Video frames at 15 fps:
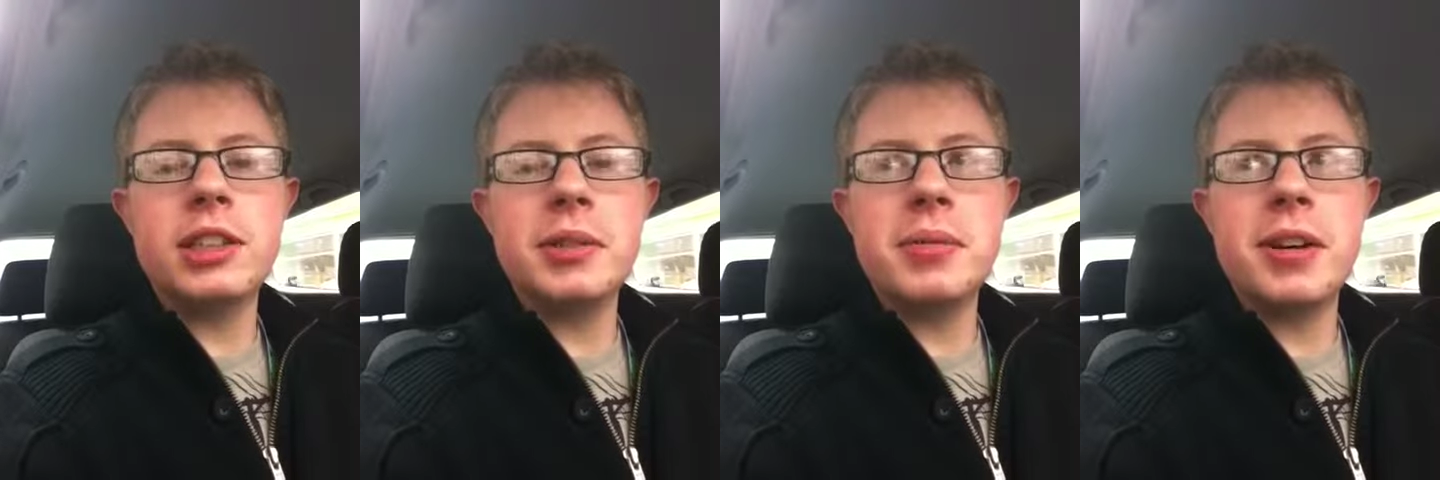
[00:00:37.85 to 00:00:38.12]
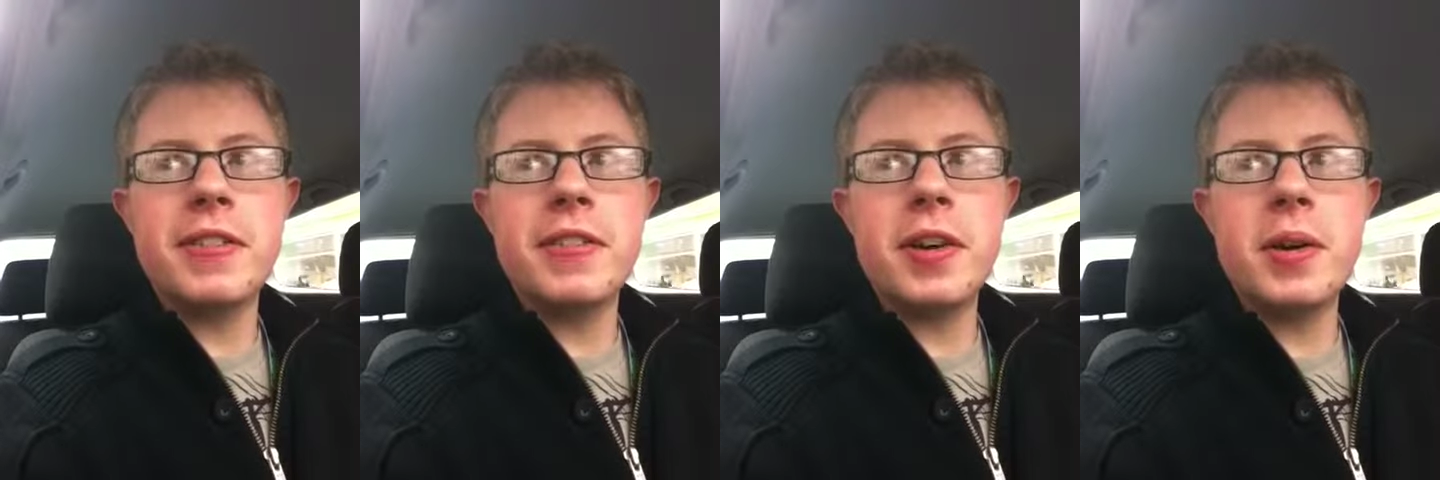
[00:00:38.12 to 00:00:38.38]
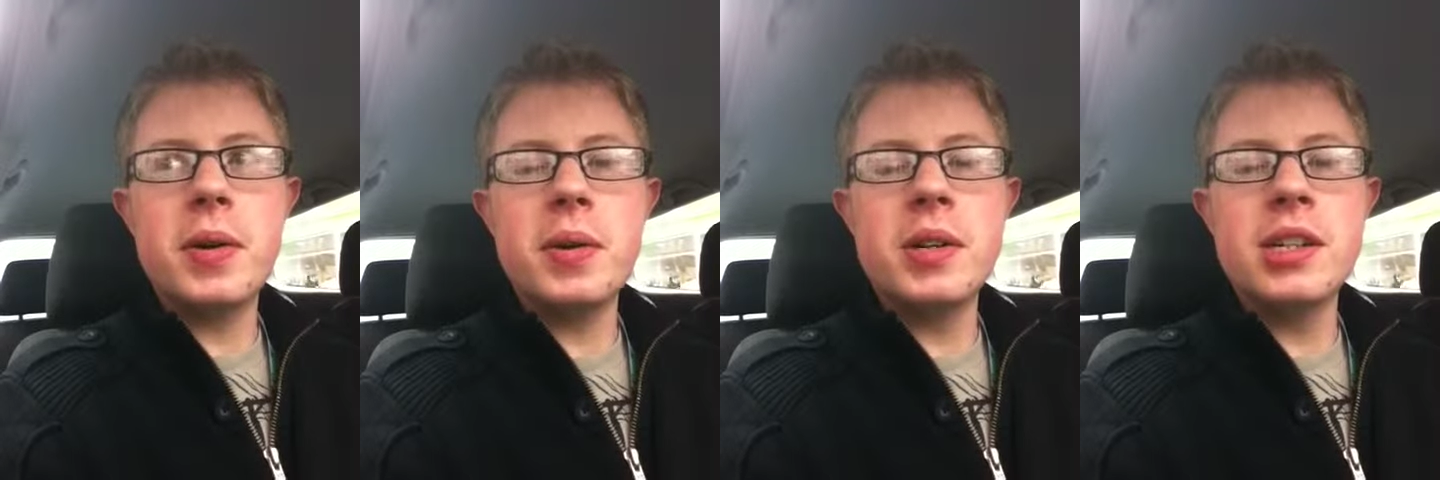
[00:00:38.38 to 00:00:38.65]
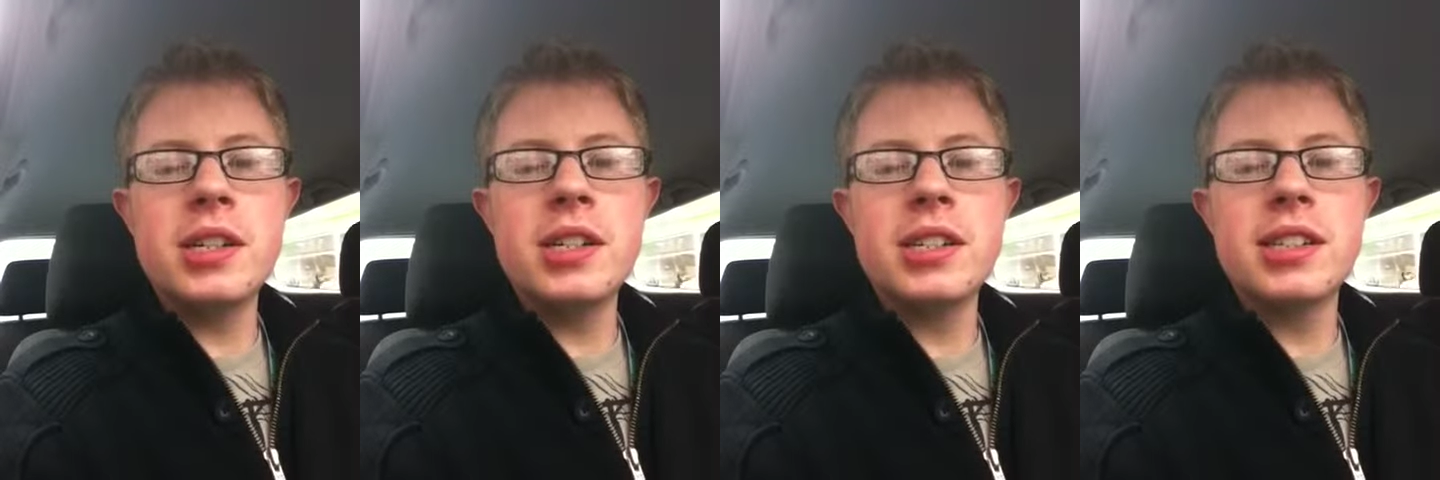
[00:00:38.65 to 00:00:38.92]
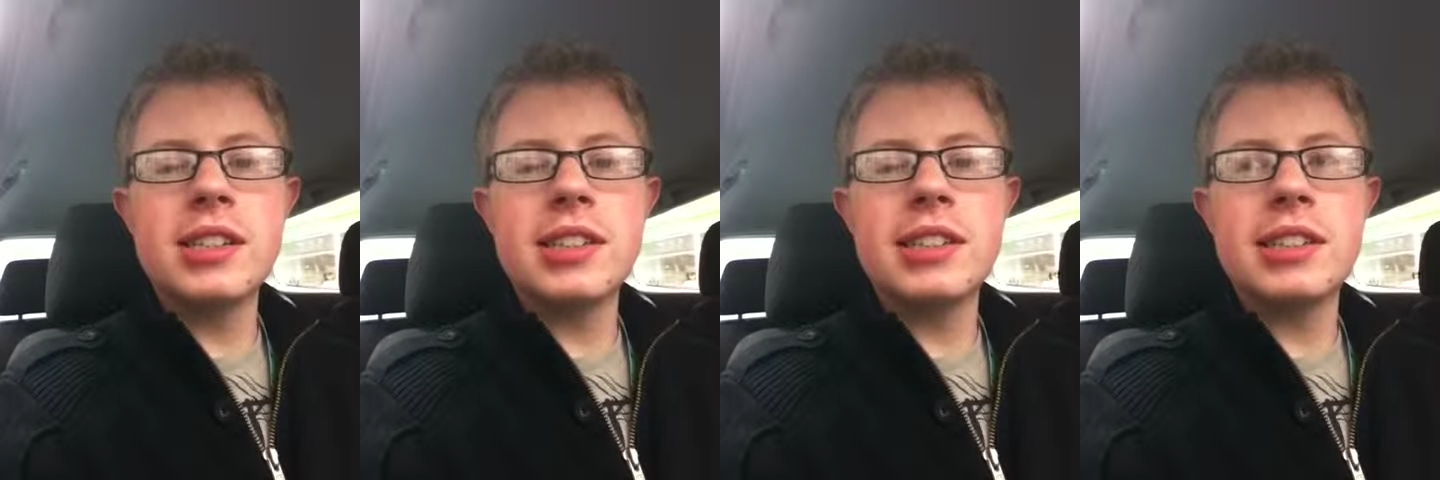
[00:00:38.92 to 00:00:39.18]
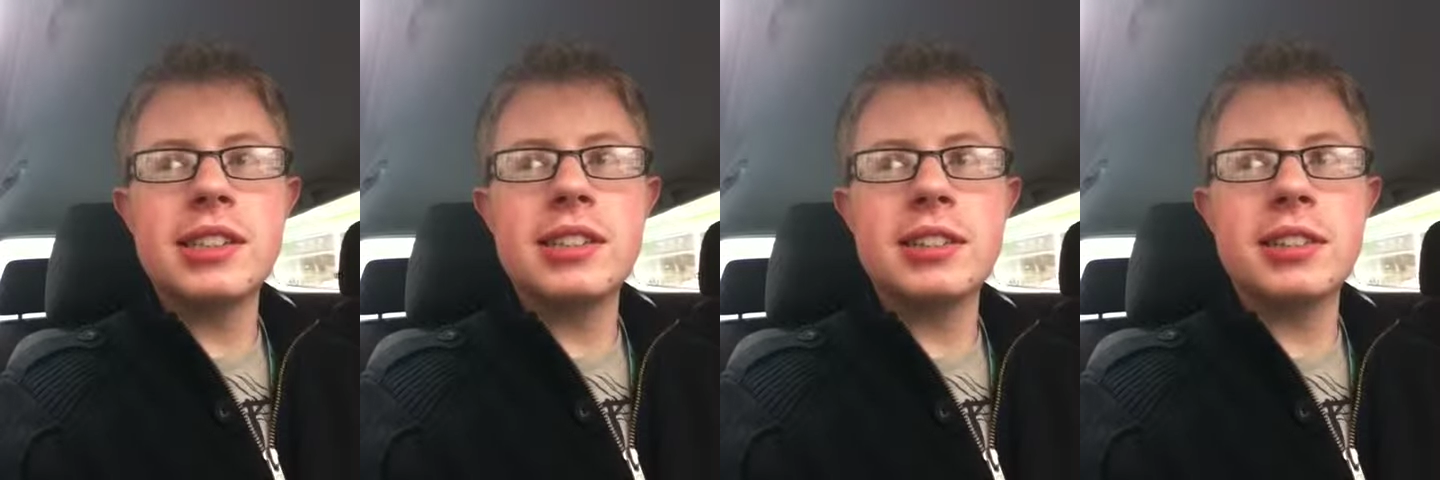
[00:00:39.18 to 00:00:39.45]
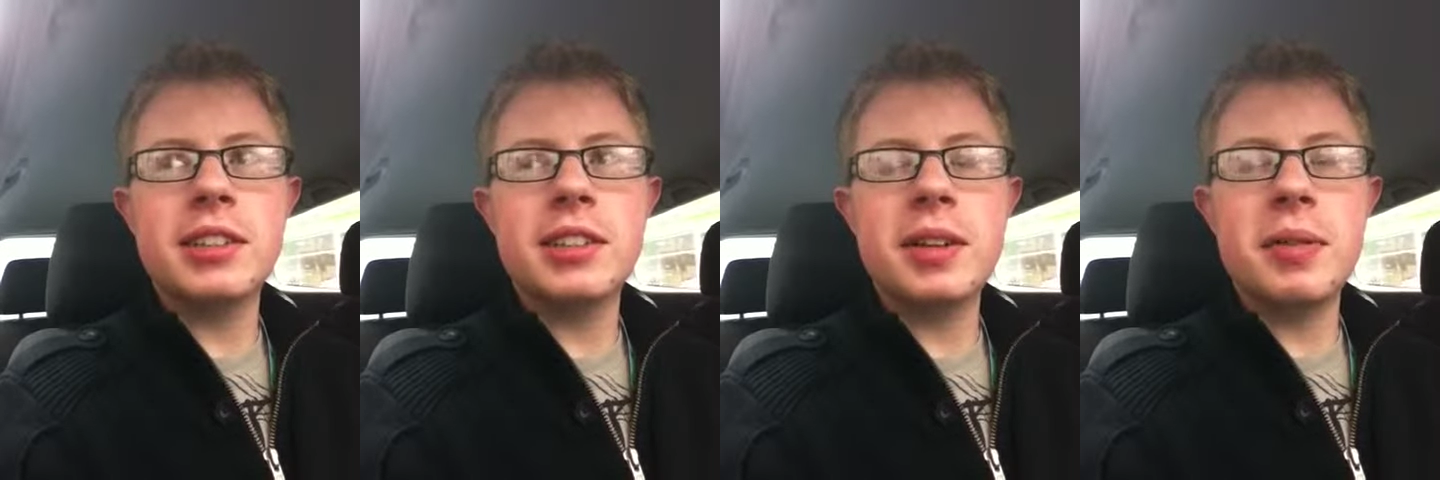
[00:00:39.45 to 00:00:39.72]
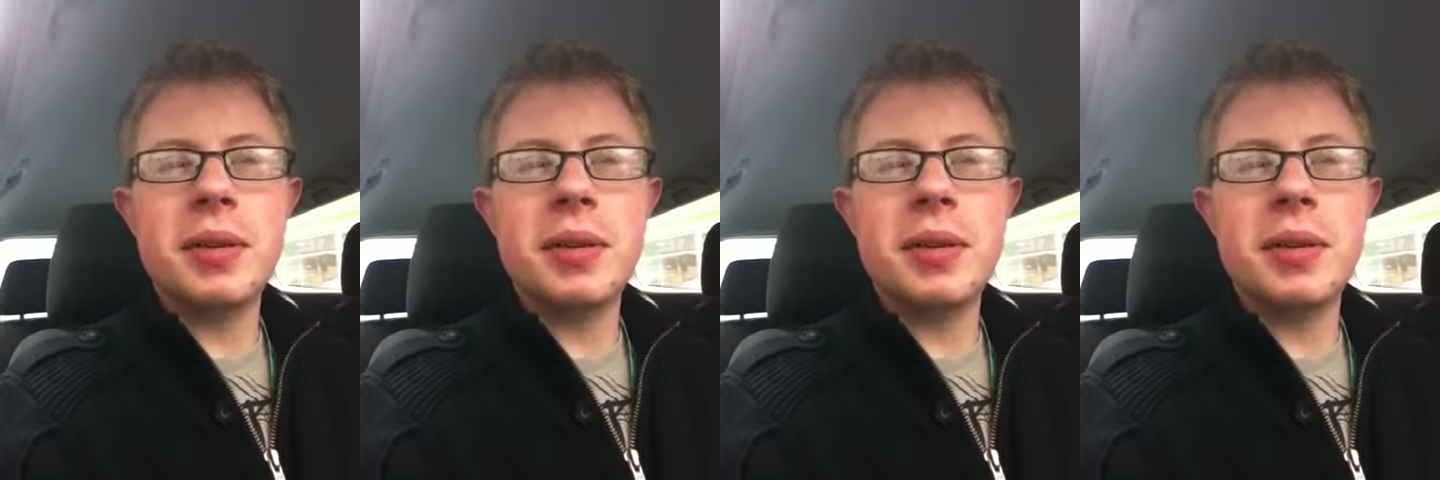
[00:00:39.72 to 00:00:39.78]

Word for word: to my phone. Although they